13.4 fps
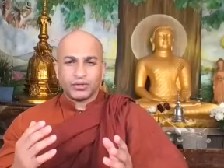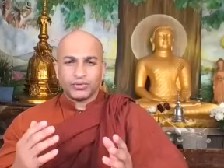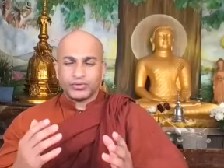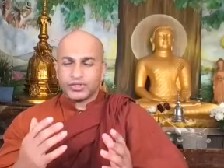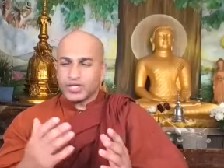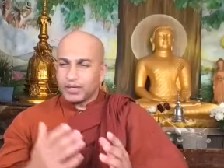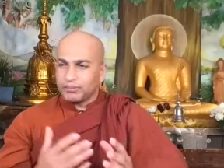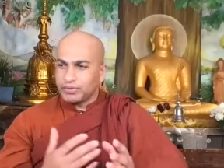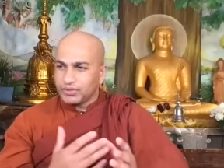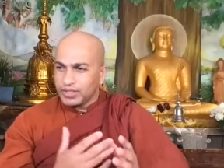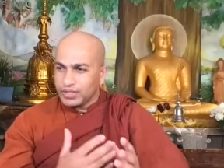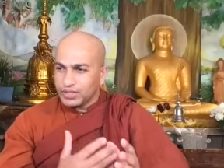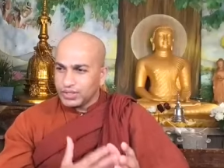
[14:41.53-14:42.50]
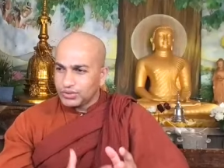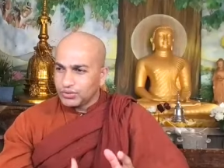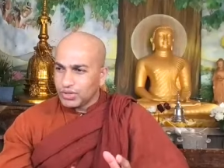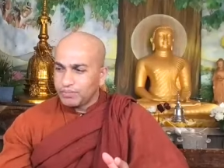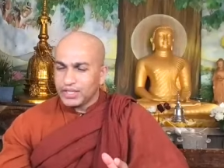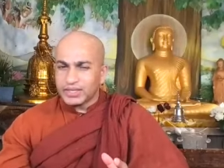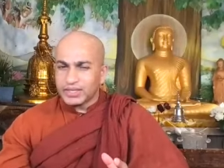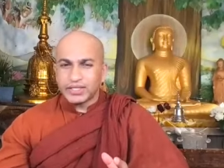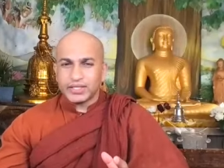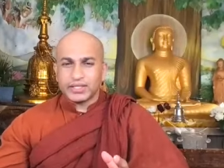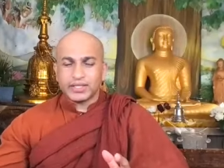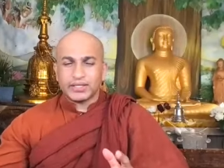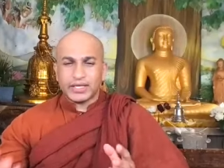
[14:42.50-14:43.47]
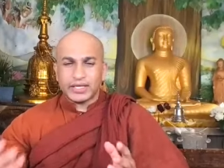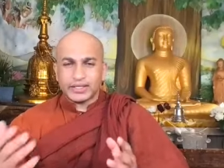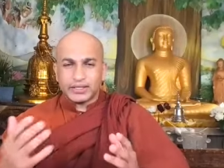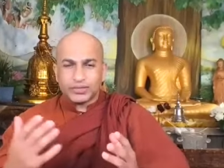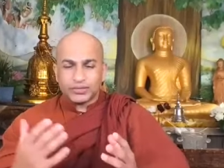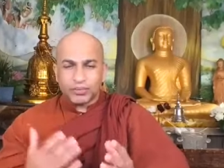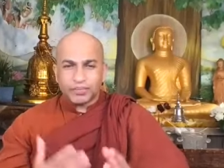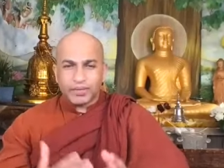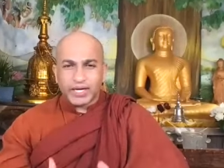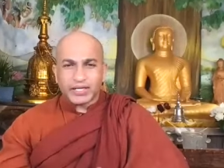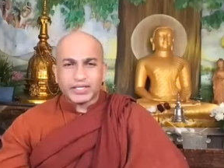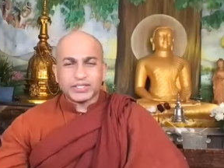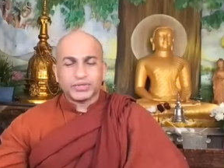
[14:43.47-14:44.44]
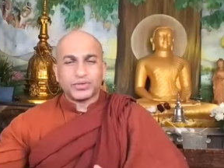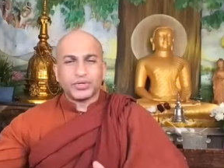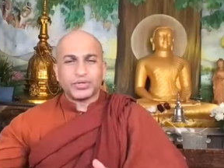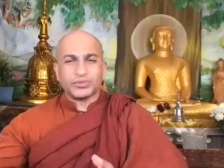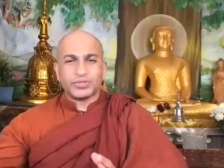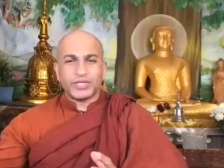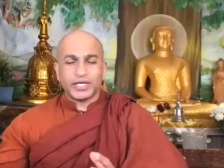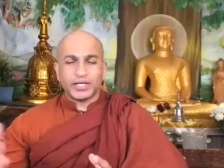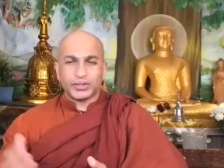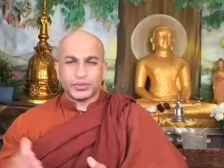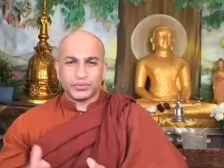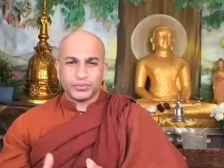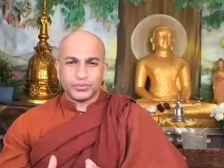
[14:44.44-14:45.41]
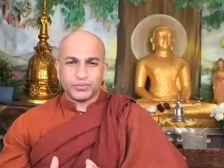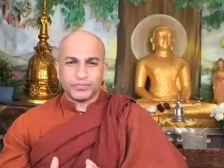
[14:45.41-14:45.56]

you jump to it, your method, that the, your practice going to take you.